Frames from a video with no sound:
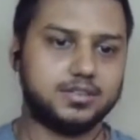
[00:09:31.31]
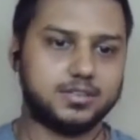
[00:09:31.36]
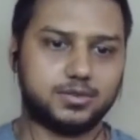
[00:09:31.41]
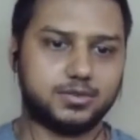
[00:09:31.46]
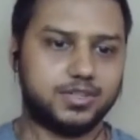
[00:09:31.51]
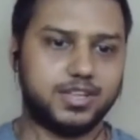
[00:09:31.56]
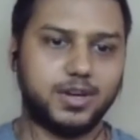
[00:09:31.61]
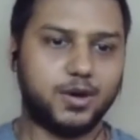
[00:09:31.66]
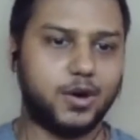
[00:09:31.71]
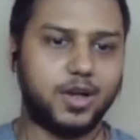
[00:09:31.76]

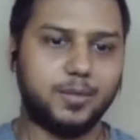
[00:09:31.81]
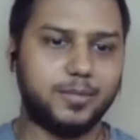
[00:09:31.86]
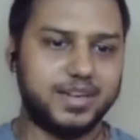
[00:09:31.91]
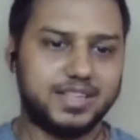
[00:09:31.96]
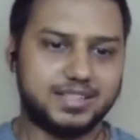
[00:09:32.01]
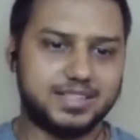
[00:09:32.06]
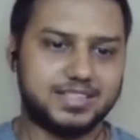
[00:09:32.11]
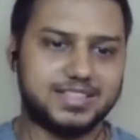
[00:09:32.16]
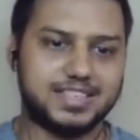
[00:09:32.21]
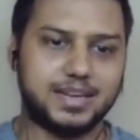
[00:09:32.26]
so they all
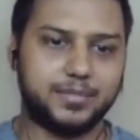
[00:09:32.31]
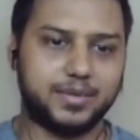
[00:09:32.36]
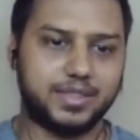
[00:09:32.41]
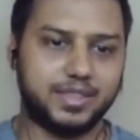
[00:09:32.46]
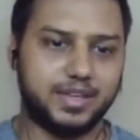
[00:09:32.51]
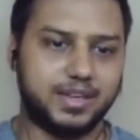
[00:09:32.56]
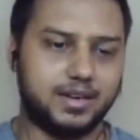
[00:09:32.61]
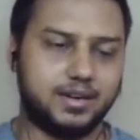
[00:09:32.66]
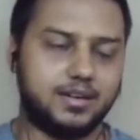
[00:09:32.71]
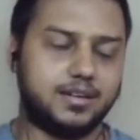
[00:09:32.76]
mean the same in
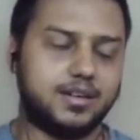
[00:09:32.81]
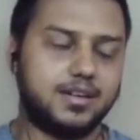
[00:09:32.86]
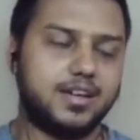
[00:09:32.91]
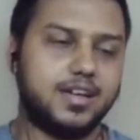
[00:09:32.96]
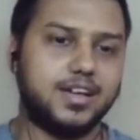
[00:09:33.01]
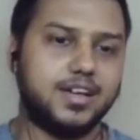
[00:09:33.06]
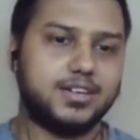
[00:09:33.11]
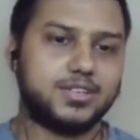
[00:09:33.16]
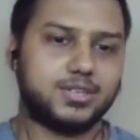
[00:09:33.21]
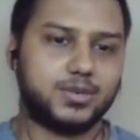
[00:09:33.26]
the end
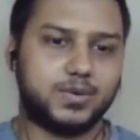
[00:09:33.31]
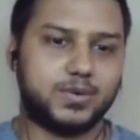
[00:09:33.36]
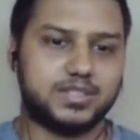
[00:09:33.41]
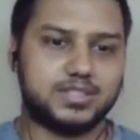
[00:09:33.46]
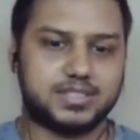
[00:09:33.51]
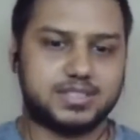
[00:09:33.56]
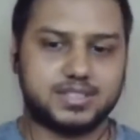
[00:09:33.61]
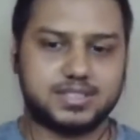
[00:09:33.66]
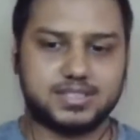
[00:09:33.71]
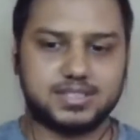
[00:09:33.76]
so
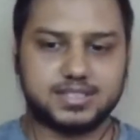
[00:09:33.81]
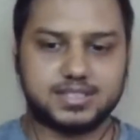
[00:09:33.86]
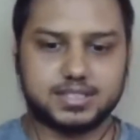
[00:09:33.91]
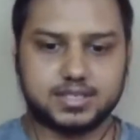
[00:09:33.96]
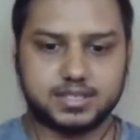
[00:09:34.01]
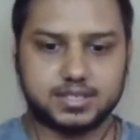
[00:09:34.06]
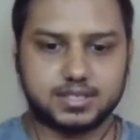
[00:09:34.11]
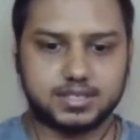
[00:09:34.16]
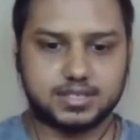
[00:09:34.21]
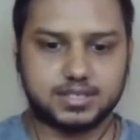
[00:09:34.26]

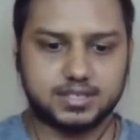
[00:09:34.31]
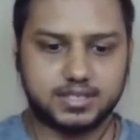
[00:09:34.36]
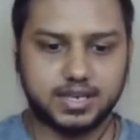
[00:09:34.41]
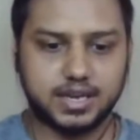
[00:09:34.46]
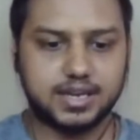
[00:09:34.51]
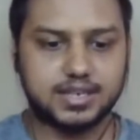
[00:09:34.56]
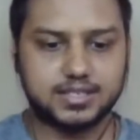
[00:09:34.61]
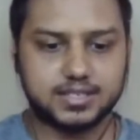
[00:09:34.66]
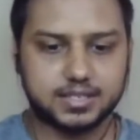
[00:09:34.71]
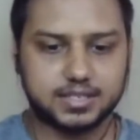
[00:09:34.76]
it's
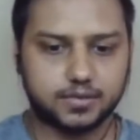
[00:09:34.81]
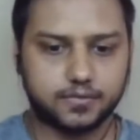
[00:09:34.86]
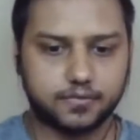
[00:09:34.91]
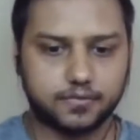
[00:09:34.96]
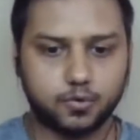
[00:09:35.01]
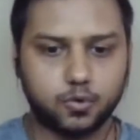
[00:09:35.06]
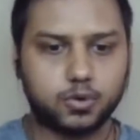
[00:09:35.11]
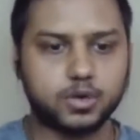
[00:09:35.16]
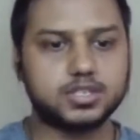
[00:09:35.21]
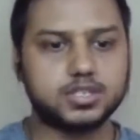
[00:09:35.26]
just
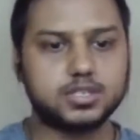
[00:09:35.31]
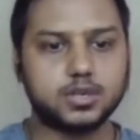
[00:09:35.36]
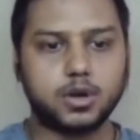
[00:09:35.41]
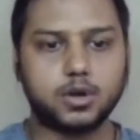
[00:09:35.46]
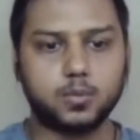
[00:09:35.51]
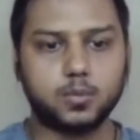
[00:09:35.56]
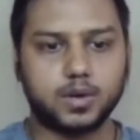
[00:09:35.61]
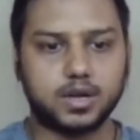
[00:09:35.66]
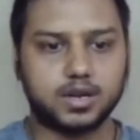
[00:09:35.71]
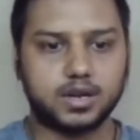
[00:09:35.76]
focus
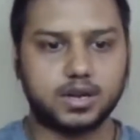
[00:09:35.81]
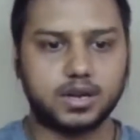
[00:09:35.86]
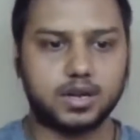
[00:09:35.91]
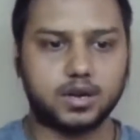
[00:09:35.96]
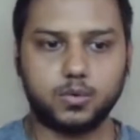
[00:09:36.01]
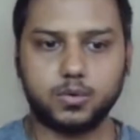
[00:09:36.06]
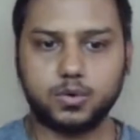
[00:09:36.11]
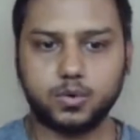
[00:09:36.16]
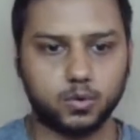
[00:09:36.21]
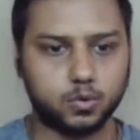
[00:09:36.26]
on one
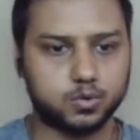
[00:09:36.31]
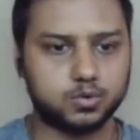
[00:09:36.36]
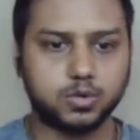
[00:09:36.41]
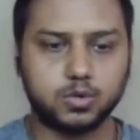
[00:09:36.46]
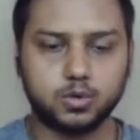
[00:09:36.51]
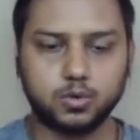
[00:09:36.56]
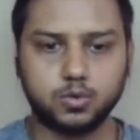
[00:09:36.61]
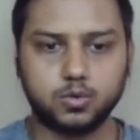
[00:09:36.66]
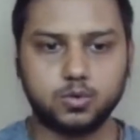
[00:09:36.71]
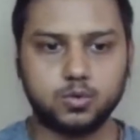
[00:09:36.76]
cloud go
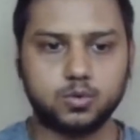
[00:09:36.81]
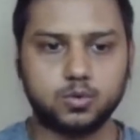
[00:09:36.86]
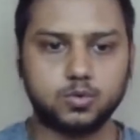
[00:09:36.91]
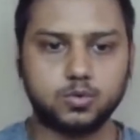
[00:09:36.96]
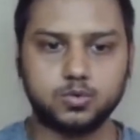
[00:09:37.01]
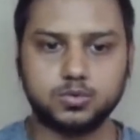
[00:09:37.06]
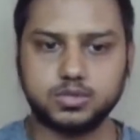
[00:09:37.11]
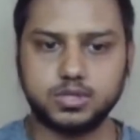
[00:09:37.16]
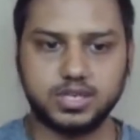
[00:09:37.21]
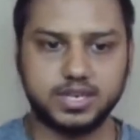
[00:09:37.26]

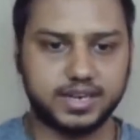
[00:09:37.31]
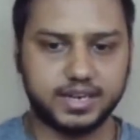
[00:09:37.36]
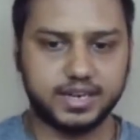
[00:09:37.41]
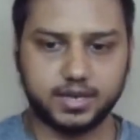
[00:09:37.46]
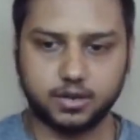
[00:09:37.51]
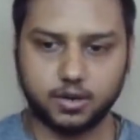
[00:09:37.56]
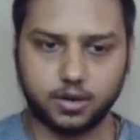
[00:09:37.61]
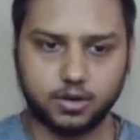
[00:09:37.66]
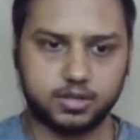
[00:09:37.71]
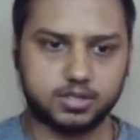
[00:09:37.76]
through the
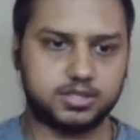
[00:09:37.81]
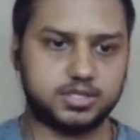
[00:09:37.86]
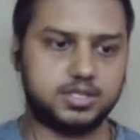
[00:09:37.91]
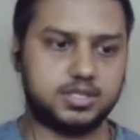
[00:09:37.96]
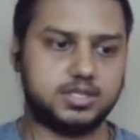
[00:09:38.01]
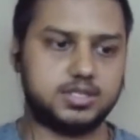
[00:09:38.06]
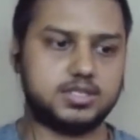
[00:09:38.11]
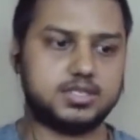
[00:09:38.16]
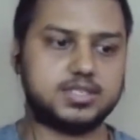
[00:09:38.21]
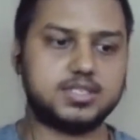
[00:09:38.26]

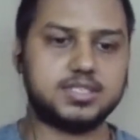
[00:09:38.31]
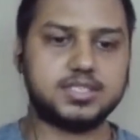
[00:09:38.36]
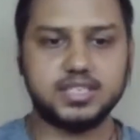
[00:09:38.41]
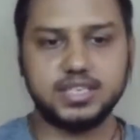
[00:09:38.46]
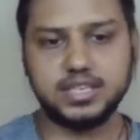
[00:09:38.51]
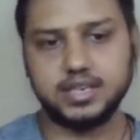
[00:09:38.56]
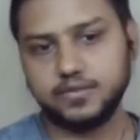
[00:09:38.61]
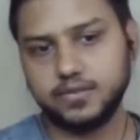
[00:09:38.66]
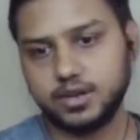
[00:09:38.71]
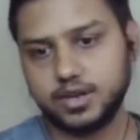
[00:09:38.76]
technologies
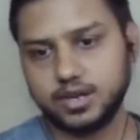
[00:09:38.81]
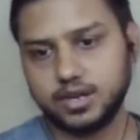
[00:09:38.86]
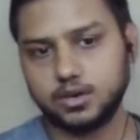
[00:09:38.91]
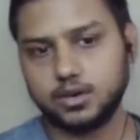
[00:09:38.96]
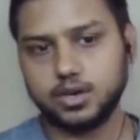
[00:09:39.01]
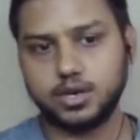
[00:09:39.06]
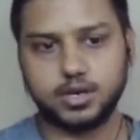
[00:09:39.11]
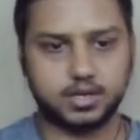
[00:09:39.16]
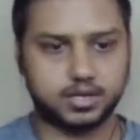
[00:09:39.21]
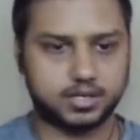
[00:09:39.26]
see where
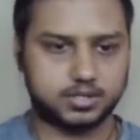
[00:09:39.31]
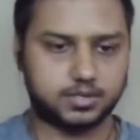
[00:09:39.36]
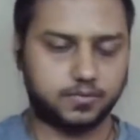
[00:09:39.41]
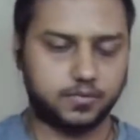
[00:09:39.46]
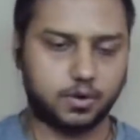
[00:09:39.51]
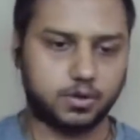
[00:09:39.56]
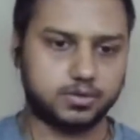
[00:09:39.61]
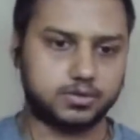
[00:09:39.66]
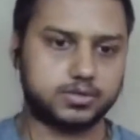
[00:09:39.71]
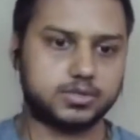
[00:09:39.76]
your interest
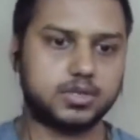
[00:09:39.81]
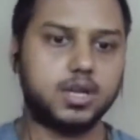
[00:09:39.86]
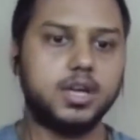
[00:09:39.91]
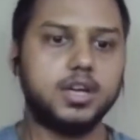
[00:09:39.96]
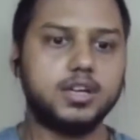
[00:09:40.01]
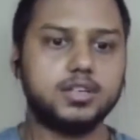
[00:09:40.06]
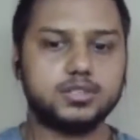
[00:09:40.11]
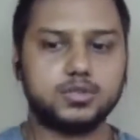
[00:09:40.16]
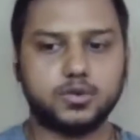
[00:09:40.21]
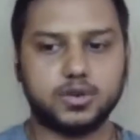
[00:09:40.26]
falls
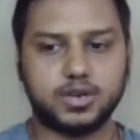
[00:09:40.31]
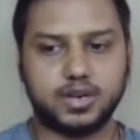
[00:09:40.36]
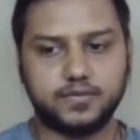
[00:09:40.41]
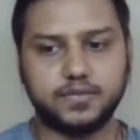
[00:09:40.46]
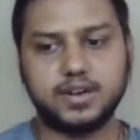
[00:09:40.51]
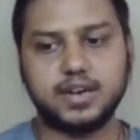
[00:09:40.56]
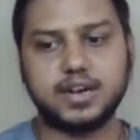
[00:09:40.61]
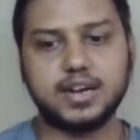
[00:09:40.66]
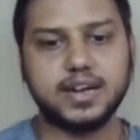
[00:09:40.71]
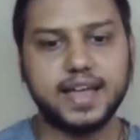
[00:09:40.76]
so
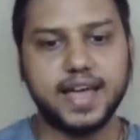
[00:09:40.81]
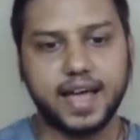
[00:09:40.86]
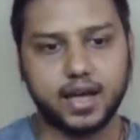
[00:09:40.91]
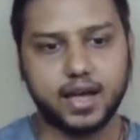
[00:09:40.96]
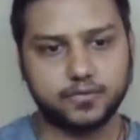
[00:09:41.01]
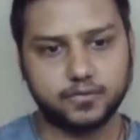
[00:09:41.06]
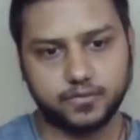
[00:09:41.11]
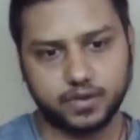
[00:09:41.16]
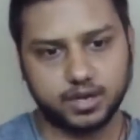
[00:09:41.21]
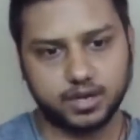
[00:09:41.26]
definitely
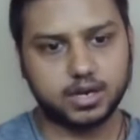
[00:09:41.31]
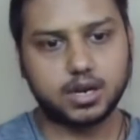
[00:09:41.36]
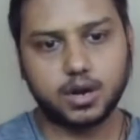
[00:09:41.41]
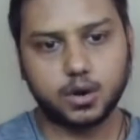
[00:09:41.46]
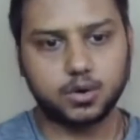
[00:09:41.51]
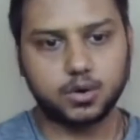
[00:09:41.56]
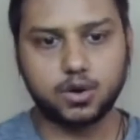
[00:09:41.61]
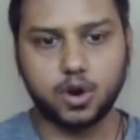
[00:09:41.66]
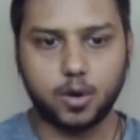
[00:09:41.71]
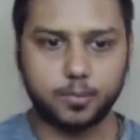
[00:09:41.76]
have one
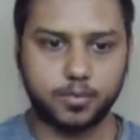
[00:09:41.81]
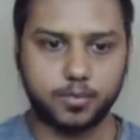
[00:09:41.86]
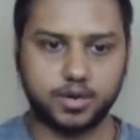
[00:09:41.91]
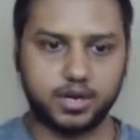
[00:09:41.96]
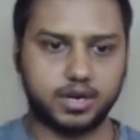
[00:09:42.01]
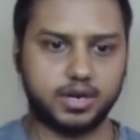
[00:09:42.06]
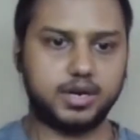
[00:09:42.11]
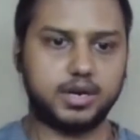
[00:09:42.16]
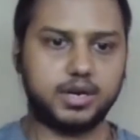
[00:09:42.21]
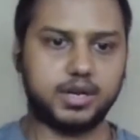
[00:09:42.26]
cloud
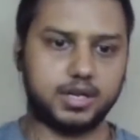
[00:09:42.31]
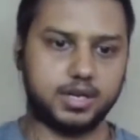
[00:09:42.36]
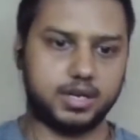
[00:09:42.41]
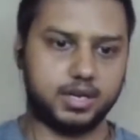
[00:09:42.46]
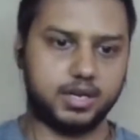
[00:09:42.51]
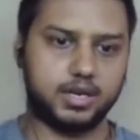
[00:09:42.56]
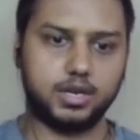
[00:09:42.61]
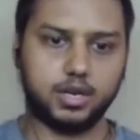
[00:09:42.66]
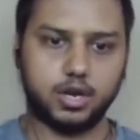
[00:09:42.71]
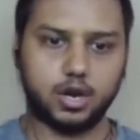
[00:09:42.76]
component
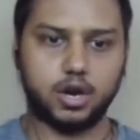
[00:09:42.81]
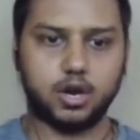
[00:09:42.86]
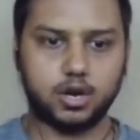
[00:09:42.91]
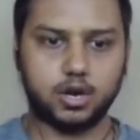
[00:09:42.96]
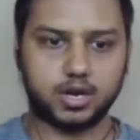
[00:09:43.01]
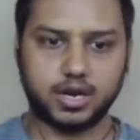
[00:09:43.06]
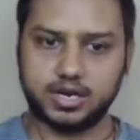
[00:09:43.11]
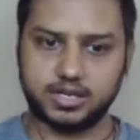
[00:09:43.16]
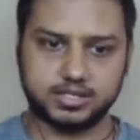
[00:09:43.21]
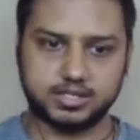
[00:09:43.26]
in
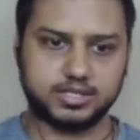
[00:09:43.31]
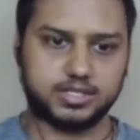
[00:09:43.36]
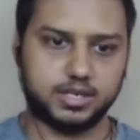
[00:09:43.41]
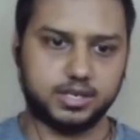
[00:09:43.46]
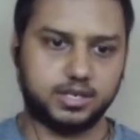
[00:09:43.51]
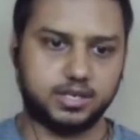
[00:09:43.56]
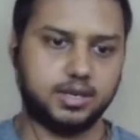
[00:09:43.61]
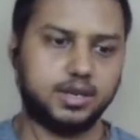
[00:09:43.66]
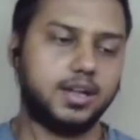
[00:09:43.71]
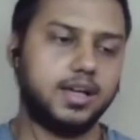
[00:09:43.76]
your
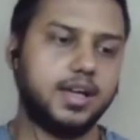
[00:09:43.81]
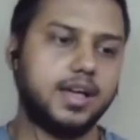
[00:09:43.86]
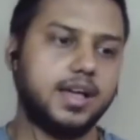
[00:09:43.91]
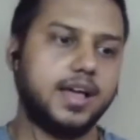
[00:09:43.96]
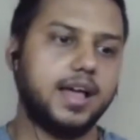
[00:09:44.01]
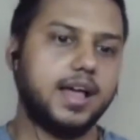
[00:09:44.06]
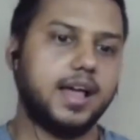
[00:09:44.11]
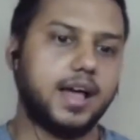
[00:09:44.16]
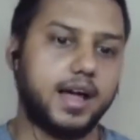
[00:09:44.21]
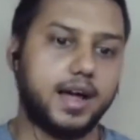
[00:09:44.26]
arsenal
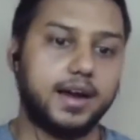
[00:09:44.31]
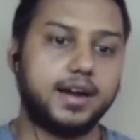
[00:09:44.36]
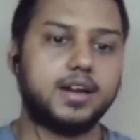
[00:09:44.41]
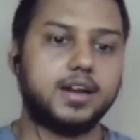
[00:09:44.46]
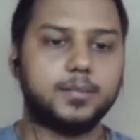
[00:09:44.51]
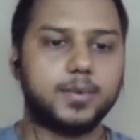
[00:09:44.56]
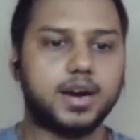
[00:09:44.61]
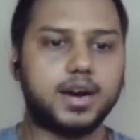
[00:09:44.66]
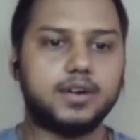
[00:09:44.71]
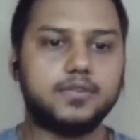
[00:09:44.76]
and
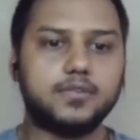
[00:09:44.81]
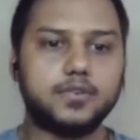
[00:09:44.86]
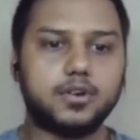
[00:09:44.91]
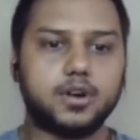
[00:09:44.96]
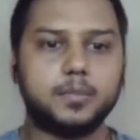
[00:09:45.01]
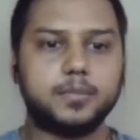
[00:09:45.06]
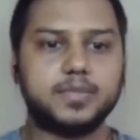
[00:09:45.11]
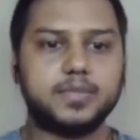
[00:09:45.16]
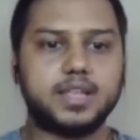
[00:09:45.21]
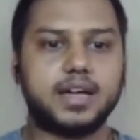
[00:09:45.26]
apart
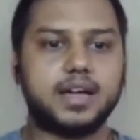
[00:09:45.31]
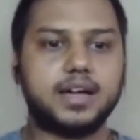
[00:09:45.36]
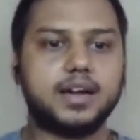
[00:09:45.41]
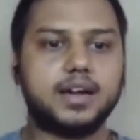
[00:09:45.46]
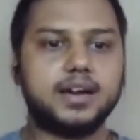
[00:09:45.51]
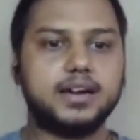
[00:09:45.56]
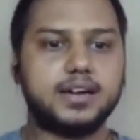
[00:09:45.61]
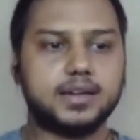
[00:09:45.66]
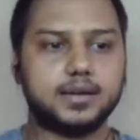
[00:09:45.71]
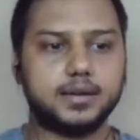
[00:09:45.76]
from
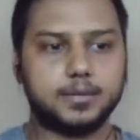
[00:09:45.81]
that